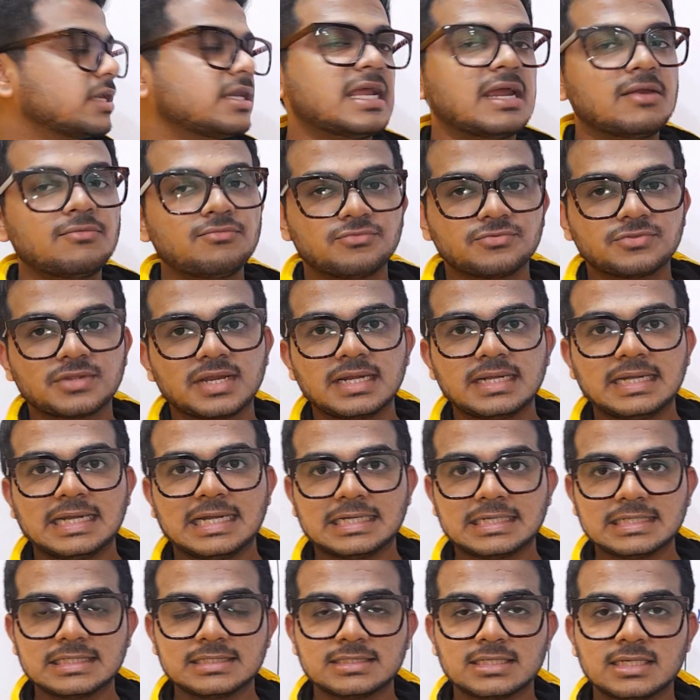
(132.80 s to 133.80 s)
left side,
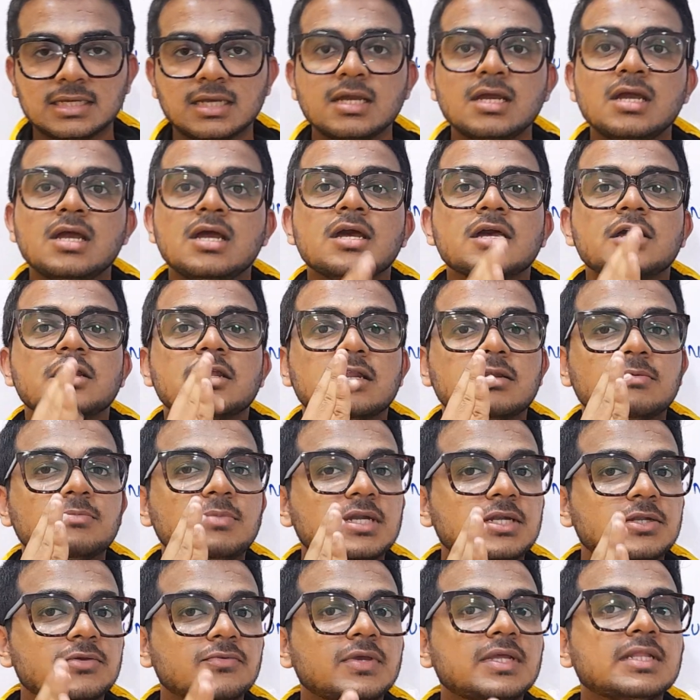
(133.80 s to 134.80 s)
that is the
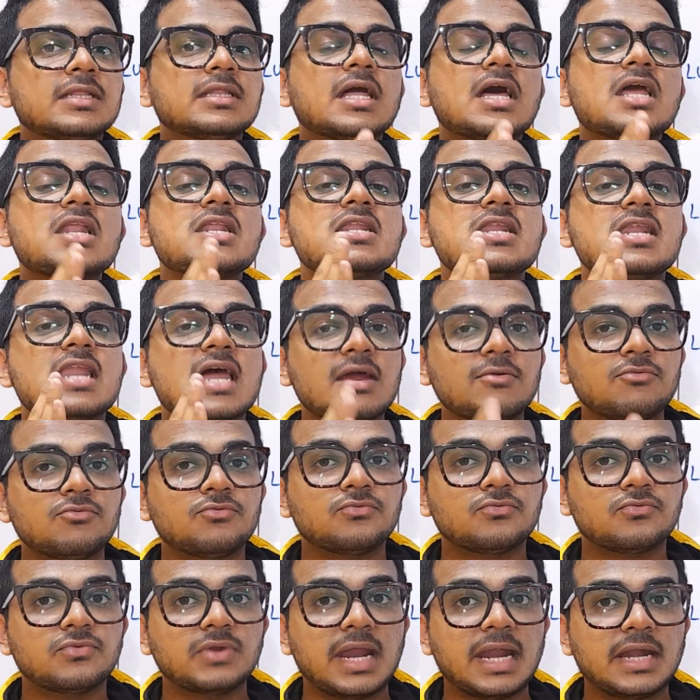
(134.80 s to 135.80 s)
between the left
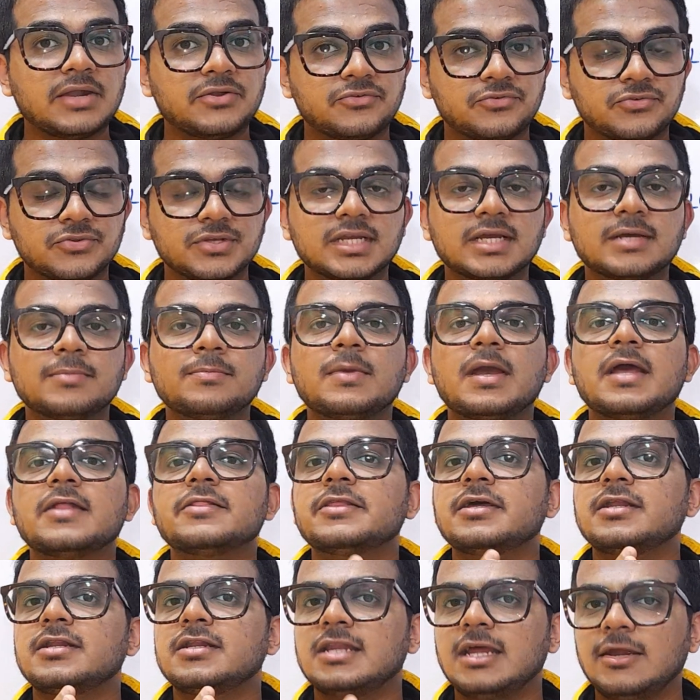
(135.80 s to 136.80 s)
atrium and
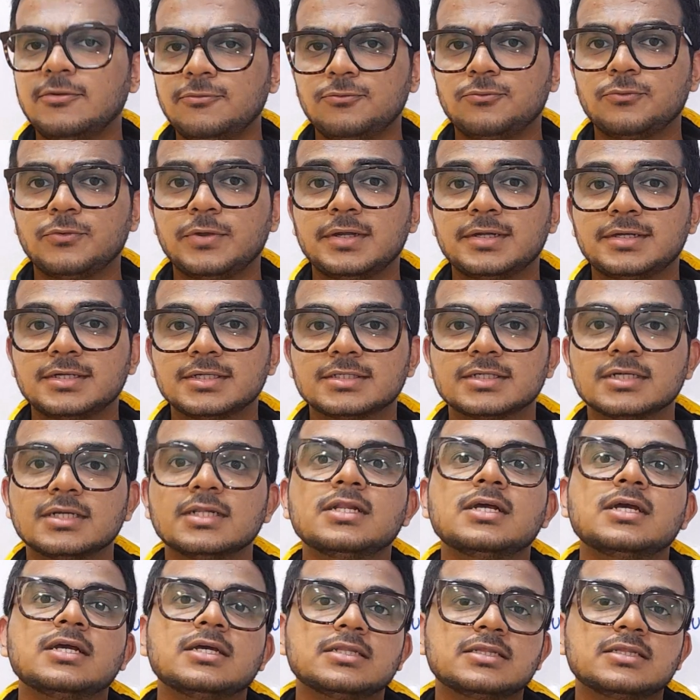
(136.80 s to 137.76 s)
the left ventricle,